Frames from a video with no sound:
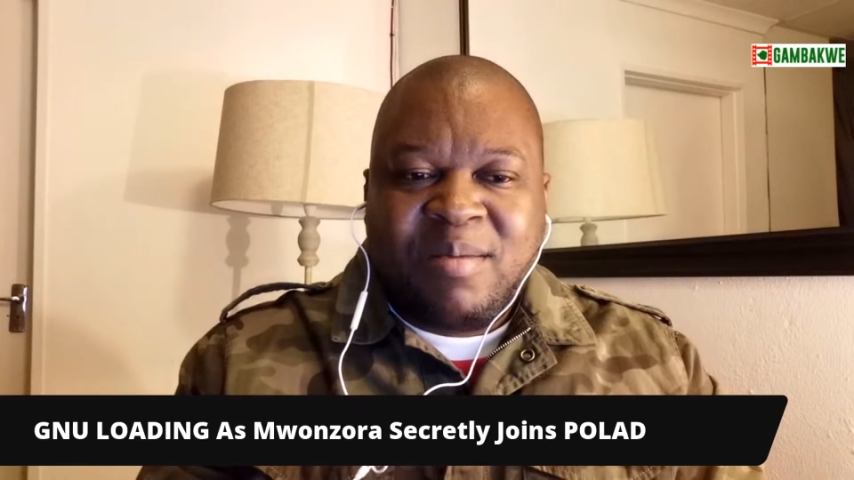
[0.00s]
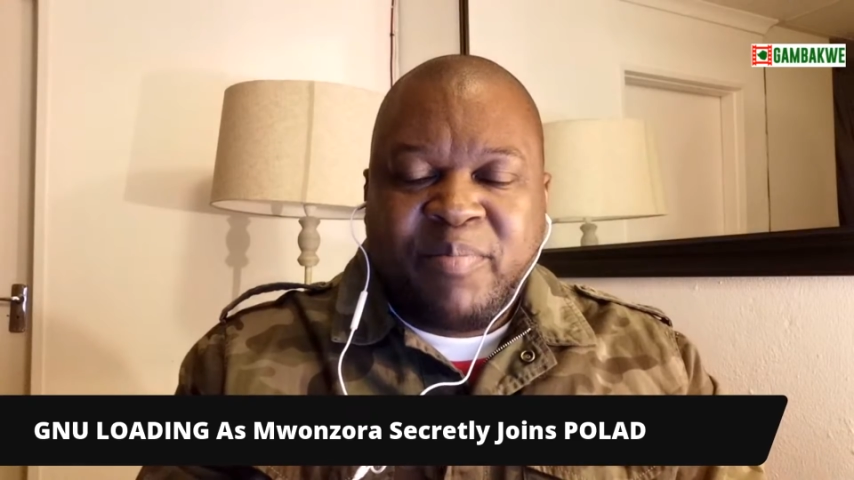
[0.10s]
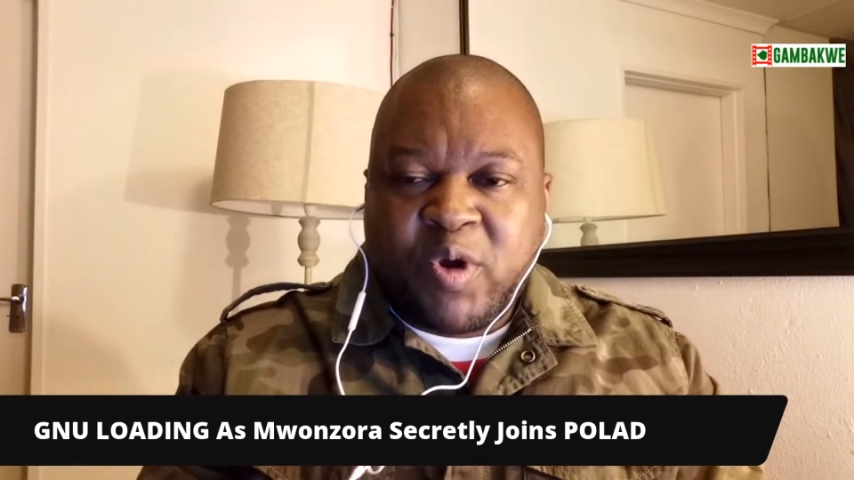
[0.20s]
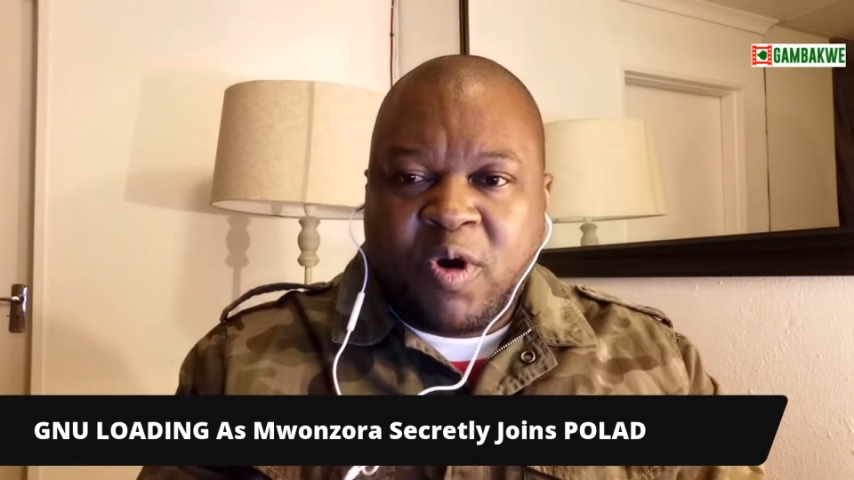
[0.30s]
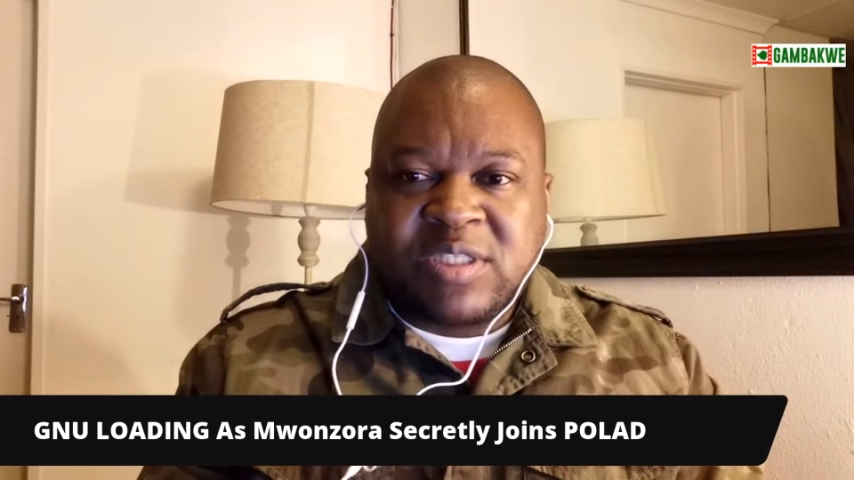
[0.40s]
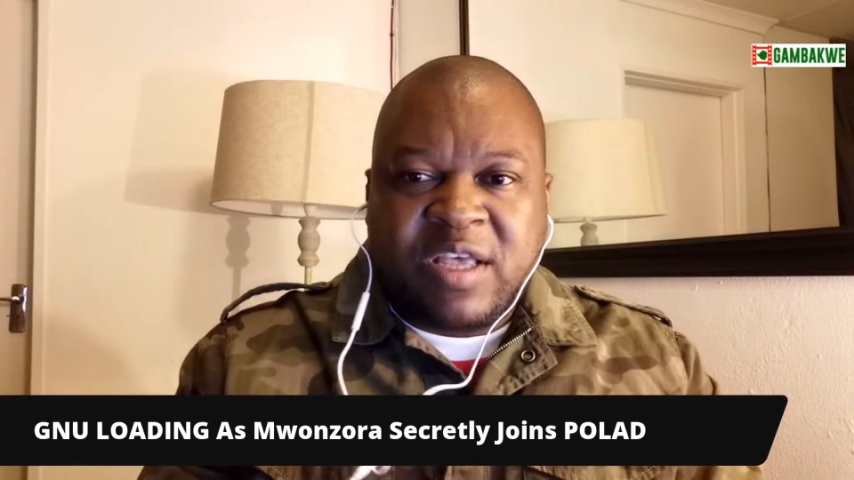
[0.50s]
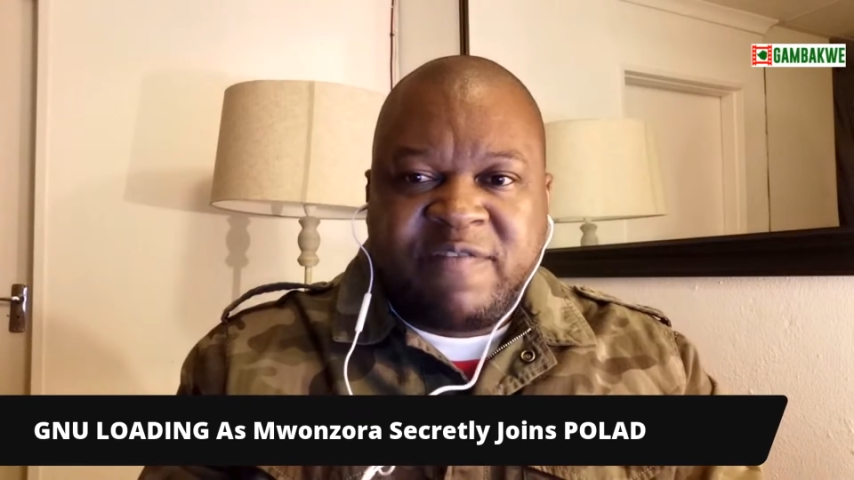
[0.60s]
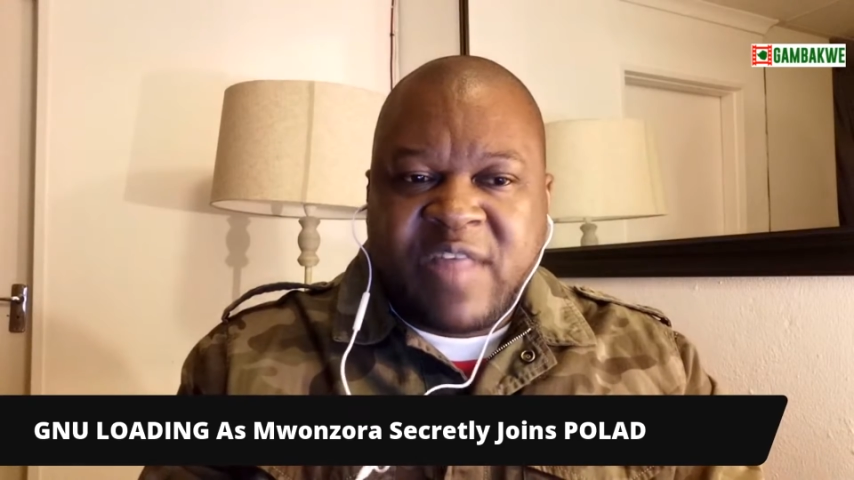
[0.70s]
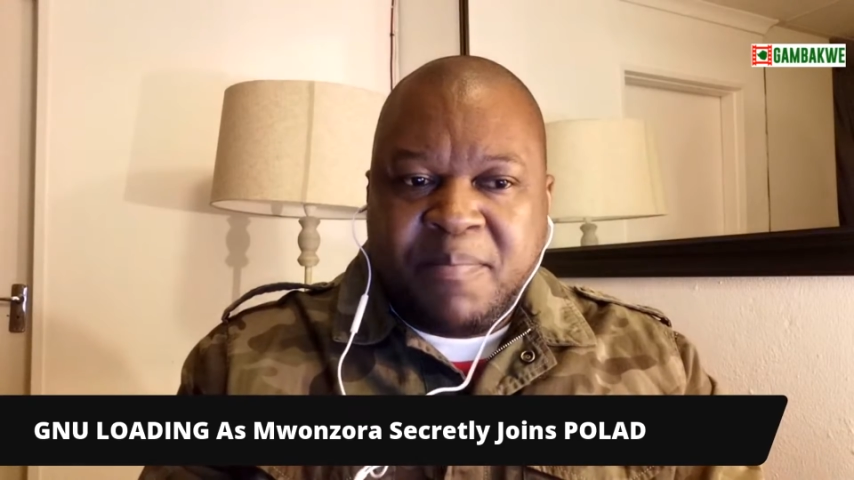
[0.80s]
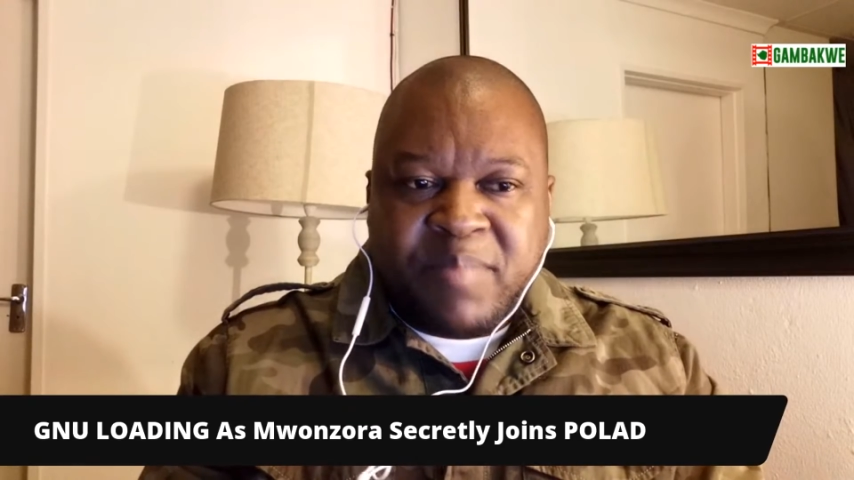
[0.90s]
Because
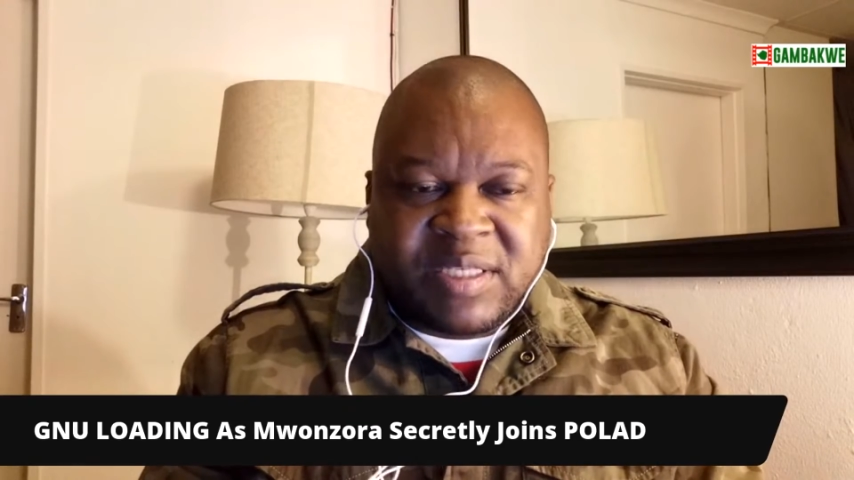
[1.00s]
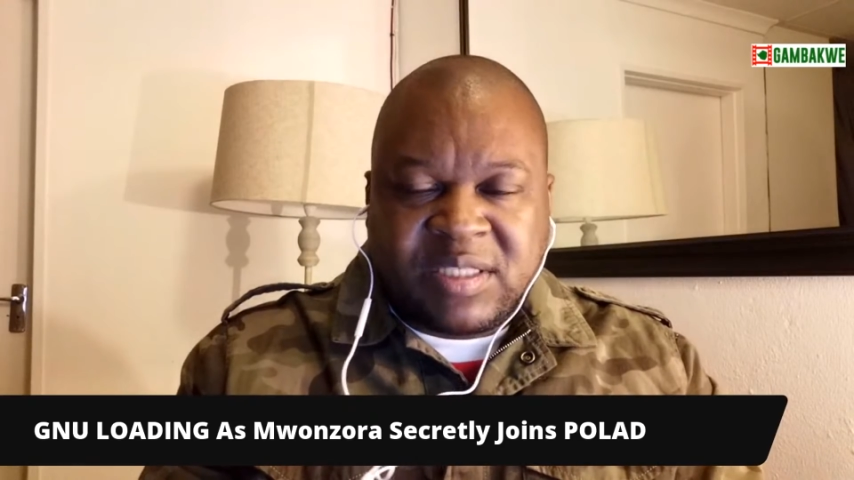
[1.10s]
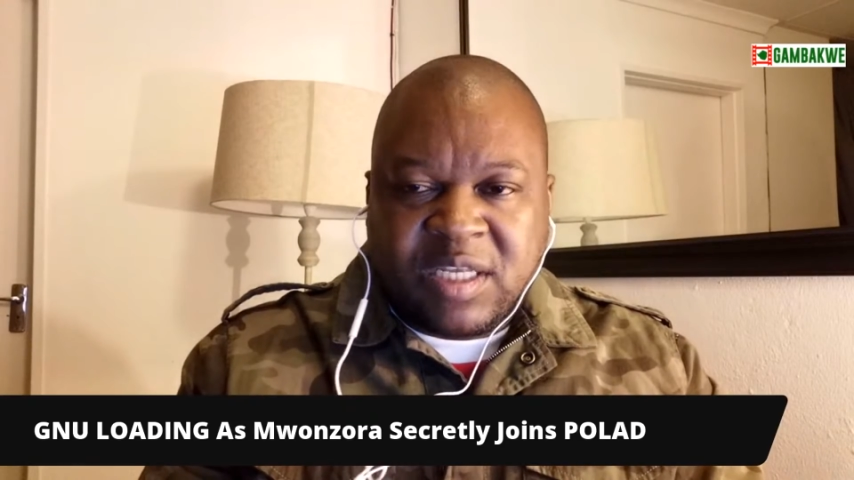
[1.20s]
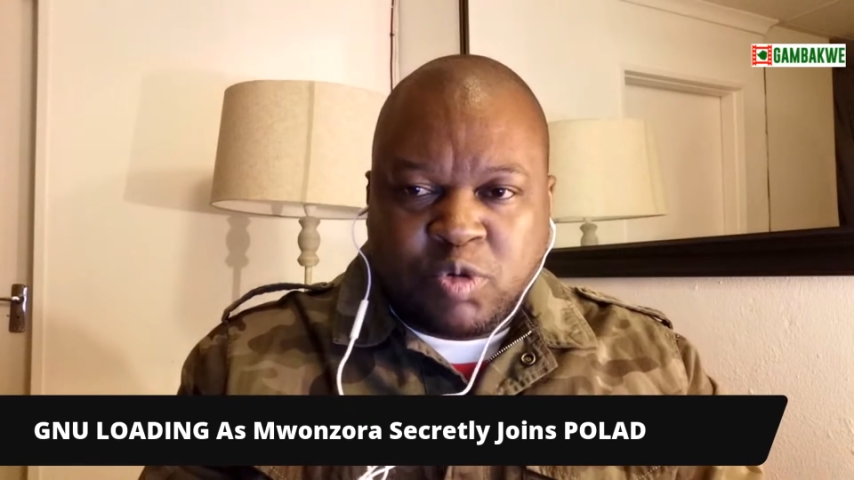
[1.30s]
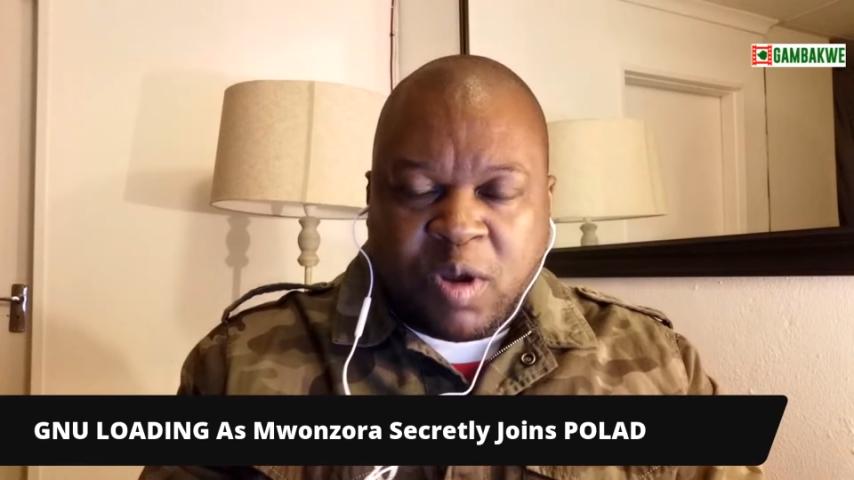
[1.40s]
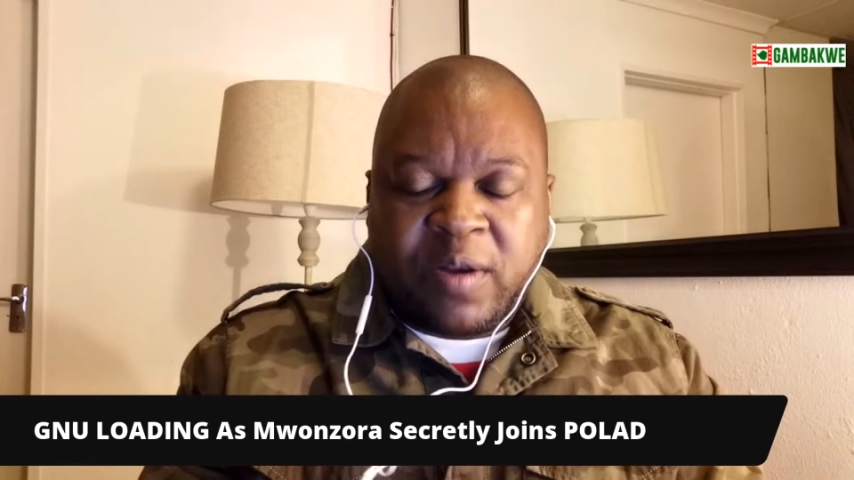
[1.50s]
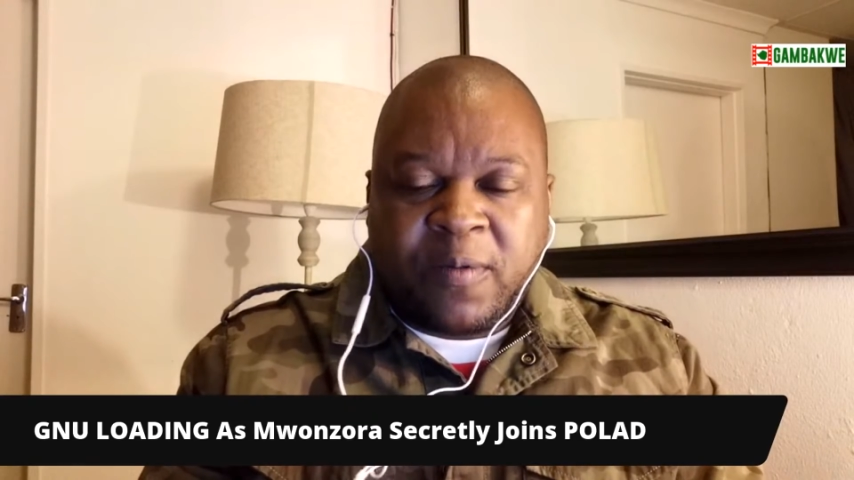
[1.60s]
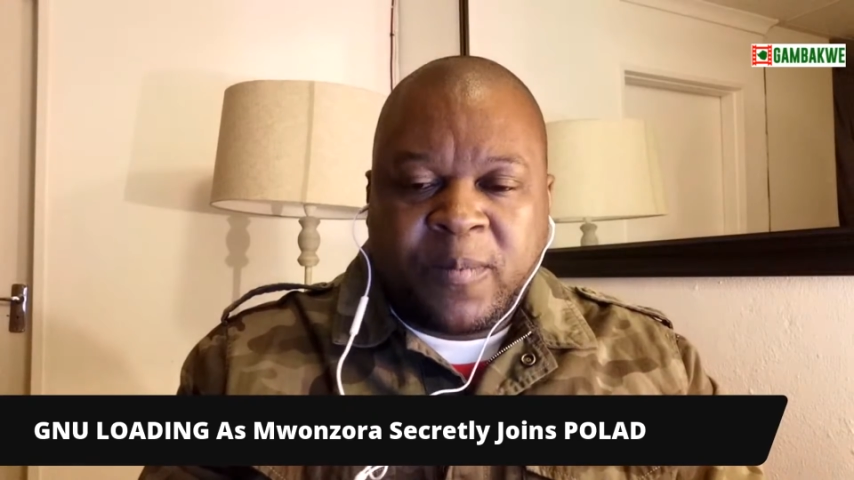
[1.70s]
if they miss this one,